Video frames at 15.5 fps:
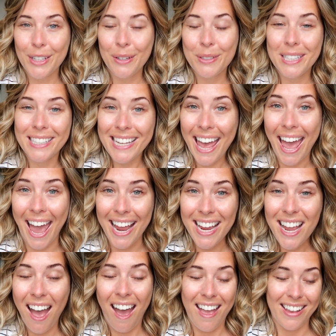So
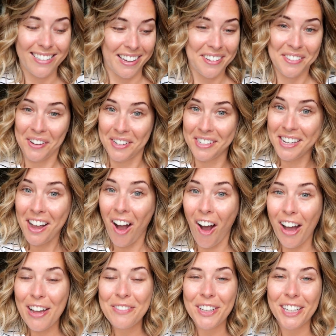today is exciting.
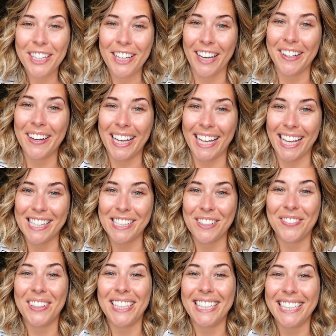I'm gonna go and get
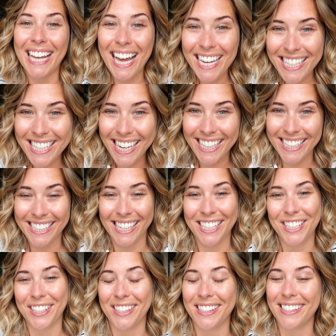some lash
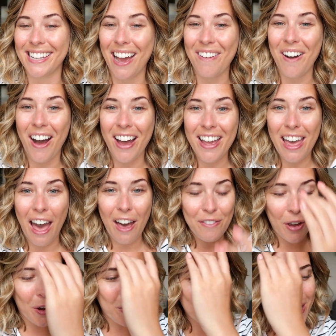extensions. Now I
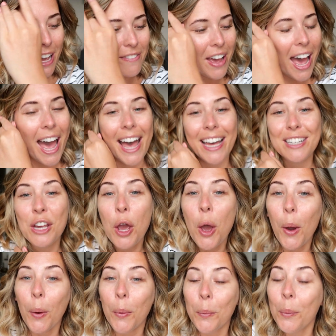have only ever had
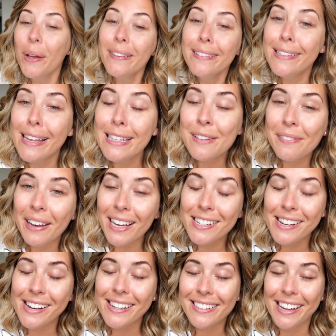one set of
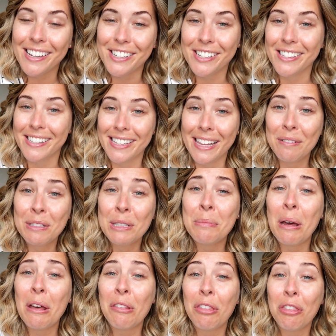lash extensions and that was
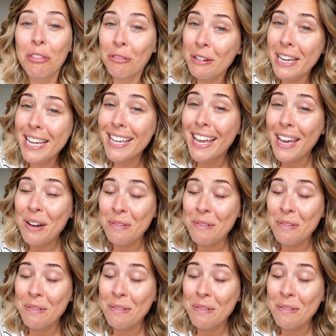about three